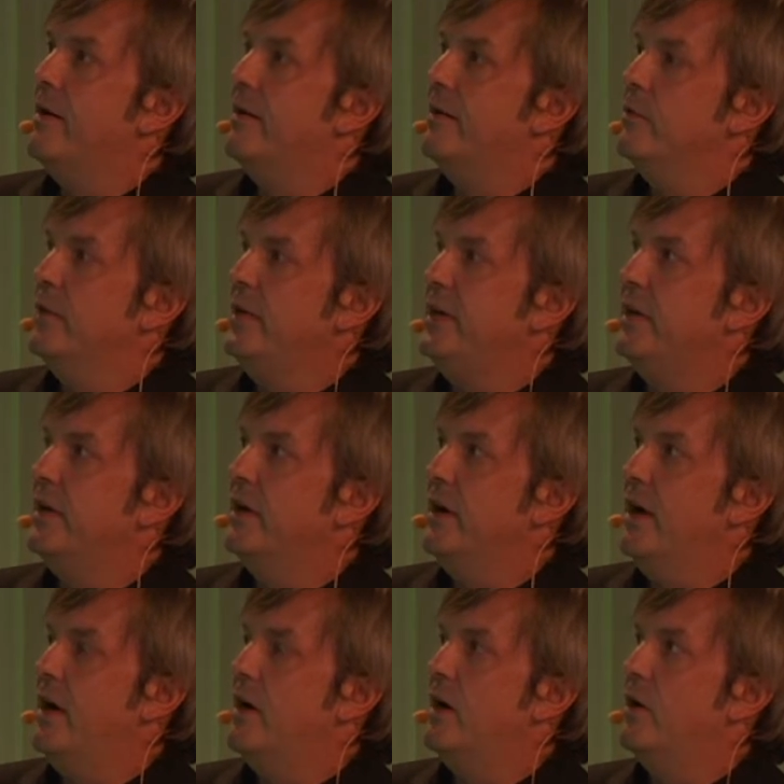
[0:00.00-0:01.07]
We
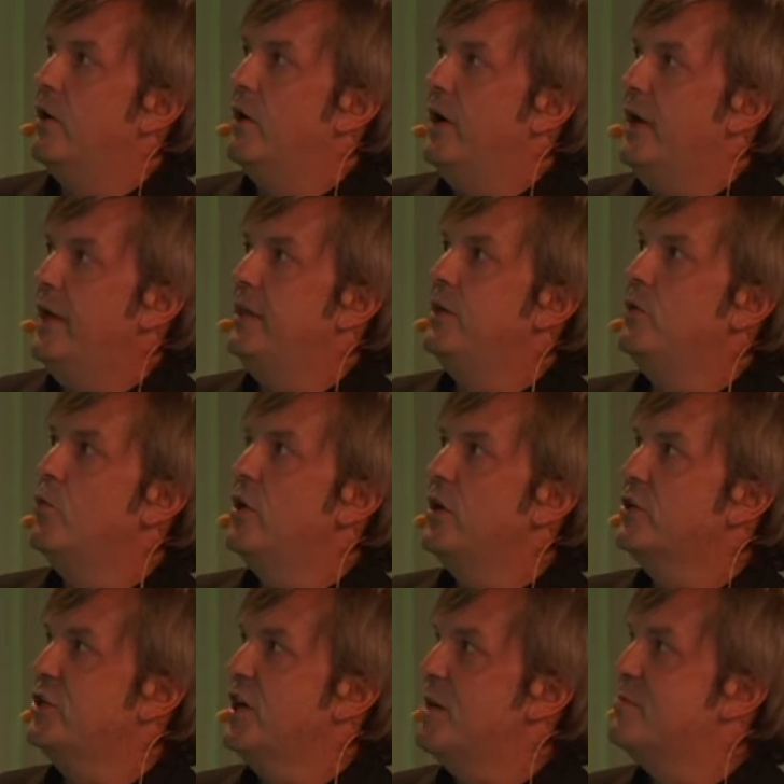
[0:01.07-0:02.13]
are holding
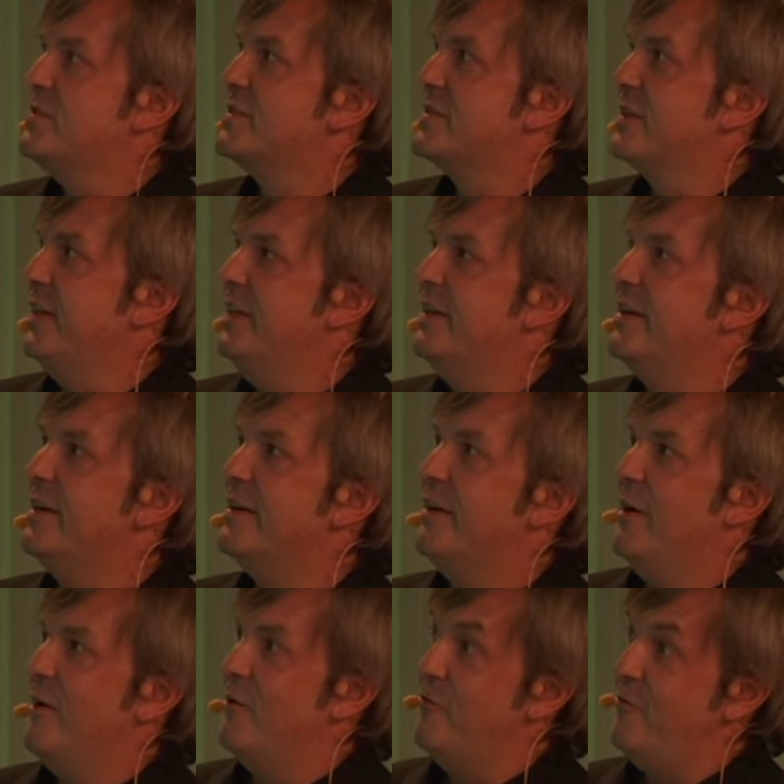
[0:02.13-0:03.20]
workshops in a
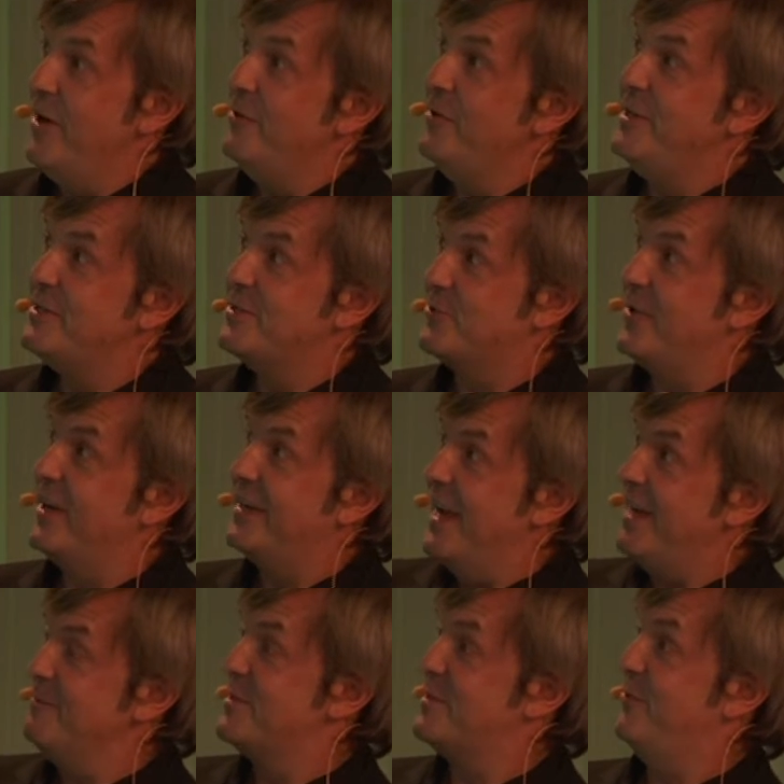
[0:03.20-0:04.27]
very strict
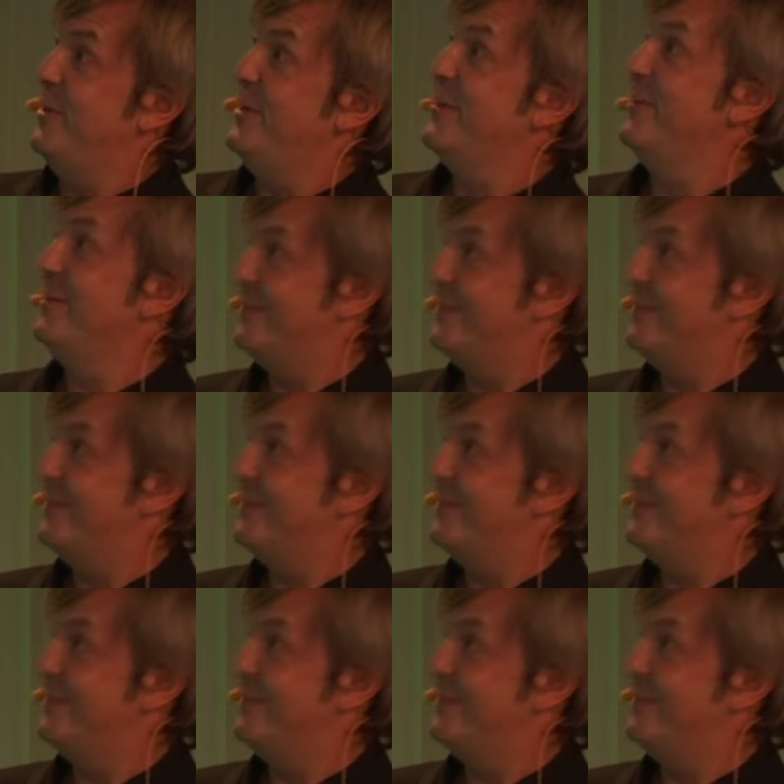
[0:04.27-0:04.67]
atmosphere.